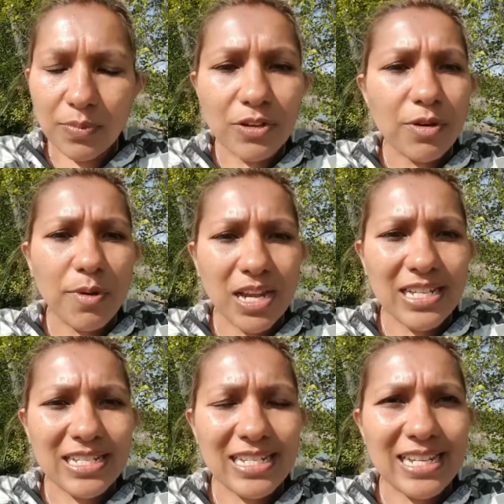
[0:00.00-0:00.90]
being
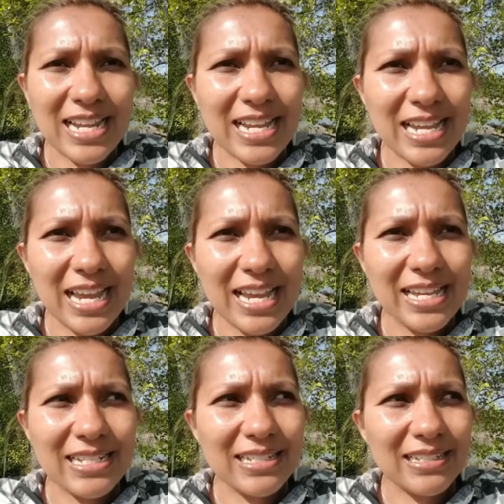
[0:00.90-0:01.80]
reminded
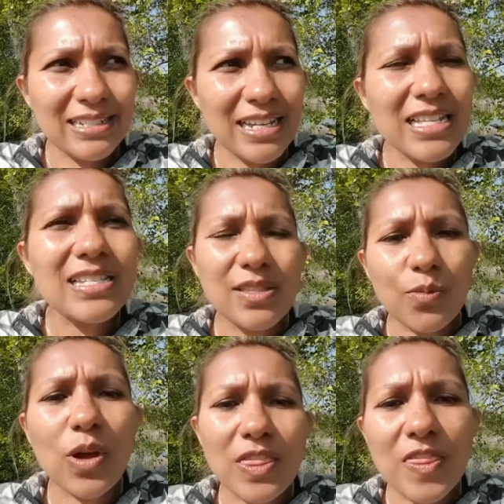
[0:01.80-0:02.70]
today, it's
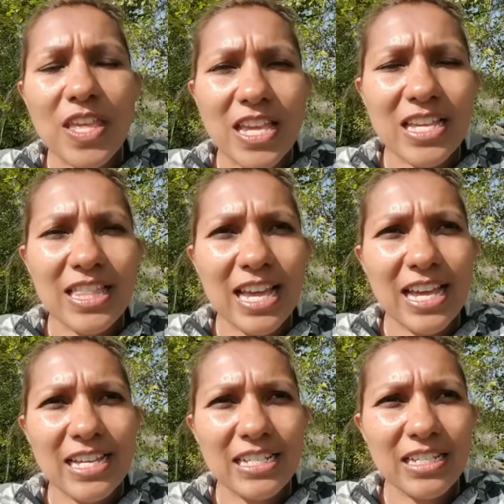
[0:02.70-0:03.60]
the one thing
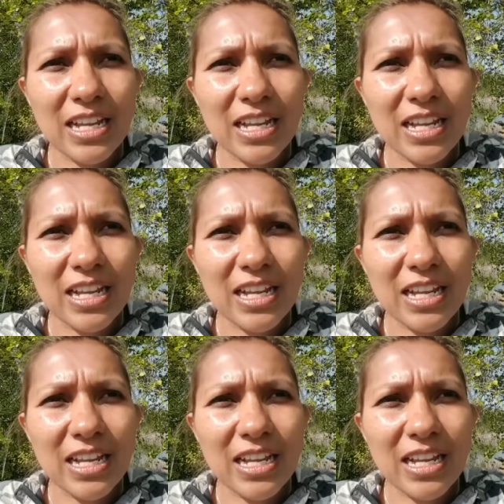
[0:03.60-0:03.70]
that